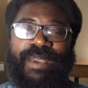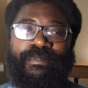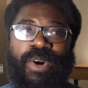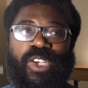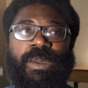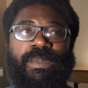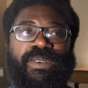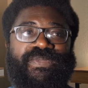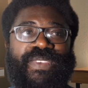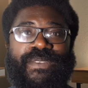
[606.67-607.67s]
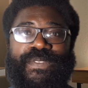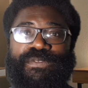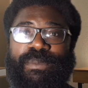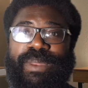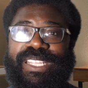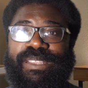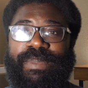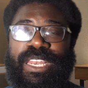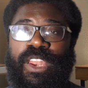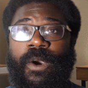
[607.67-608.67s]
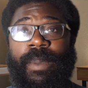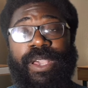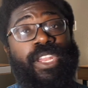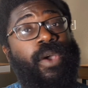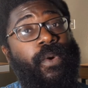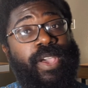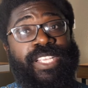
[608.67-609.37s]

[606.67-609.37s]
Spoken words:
Most people think 50 million is a bit low, but you know what?